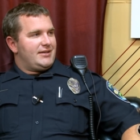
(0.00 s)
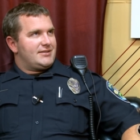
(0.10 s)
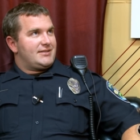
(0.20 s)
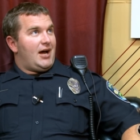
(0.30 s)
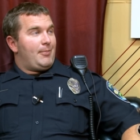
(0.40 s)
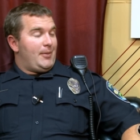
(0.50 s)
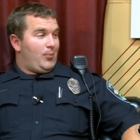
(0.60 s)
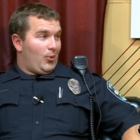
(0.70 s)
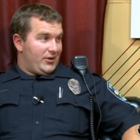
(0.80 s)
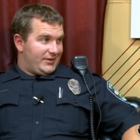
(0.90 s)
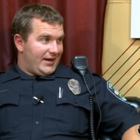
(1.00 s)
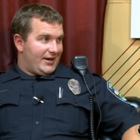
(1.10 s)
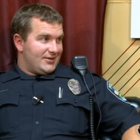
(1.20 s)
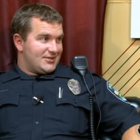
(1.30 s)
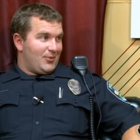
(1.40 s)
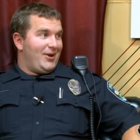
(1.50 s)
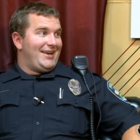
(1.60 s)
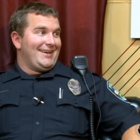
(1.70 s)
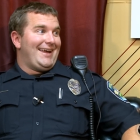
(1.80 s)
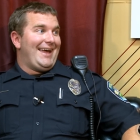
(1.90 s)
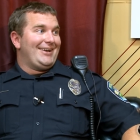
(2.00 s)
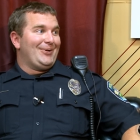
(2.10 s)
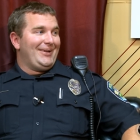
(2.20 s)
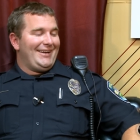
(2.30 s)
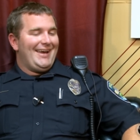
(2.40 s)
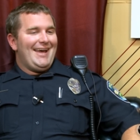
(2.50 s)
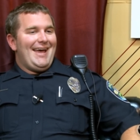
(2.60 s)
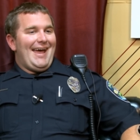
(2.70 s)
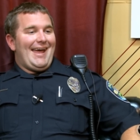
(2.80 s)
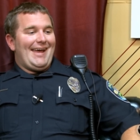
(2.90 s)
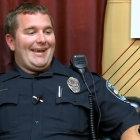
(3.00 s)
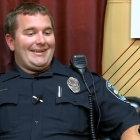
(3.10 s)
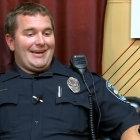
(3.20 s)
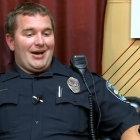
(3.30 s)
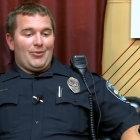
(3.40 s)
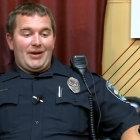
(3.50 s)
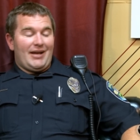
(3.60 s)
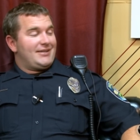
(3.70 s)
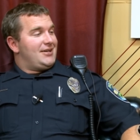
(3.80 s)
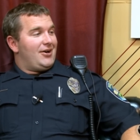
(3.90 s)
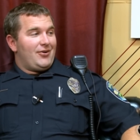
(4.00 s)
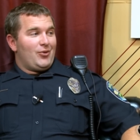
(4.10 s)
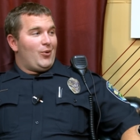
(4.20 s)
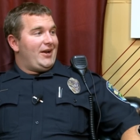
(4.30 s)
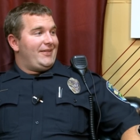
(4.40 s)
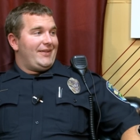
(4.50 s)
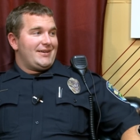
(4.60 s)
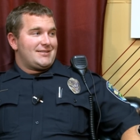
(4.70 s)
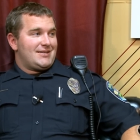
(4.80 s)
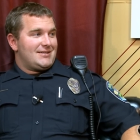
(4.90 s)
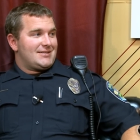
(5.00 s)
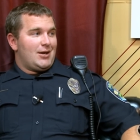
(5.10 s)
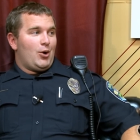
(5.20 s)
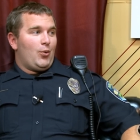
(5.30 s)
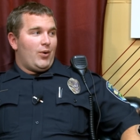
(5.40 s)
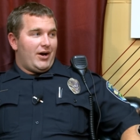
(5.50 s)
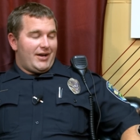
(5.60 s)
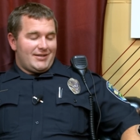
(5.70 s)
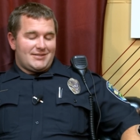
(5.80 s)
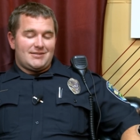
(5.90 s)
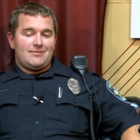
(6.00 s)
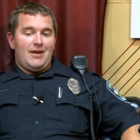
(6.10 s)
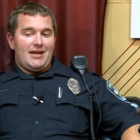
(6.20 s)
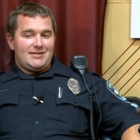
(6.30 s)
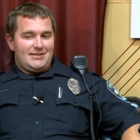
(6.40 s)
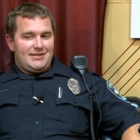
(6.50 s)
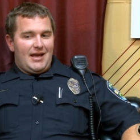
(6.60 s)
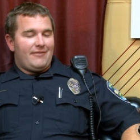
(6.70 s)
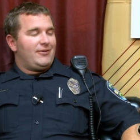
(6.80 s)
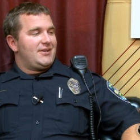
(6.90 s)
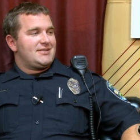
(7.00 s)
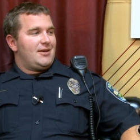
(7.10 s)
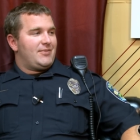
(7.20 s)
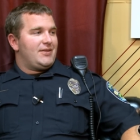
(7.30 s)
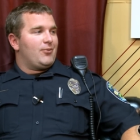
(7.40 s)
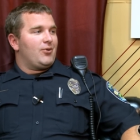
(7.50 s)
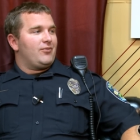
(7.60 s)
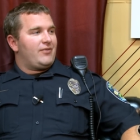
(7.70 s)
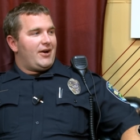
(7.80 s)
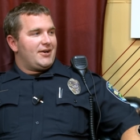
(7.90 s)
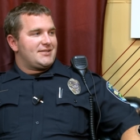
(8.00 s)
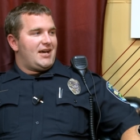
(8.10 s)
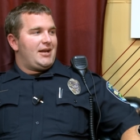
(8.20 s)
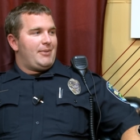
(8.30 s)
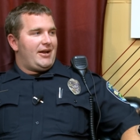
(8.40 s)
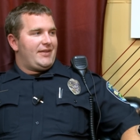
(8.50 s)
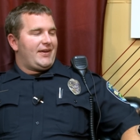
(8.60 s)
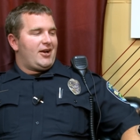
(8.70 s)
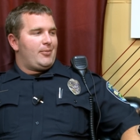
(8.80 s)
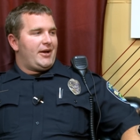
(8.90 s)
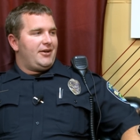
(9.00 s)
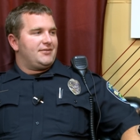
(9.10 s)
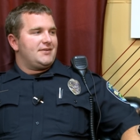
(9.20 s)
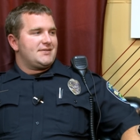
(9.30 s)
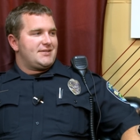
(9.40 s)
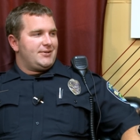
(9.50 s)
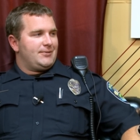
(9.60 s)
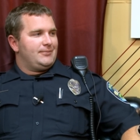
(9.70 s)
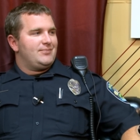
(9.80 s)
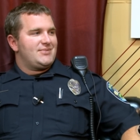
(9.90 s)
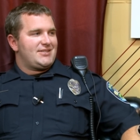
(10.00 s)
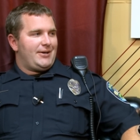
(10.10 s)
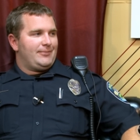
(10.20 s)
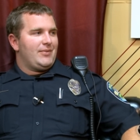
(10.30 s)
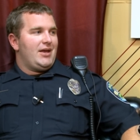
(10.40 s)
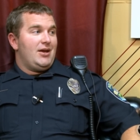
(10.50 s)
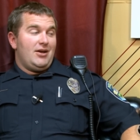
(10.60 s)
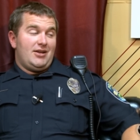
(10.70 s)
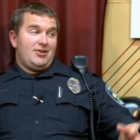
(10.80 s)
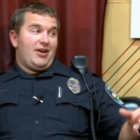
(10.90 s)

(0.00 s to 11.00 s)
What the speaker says: stopping point there so we could handle it. And we got a ton on the waiting list. So it's definitely something that we're very excited about, and I think everybody else is too. So, and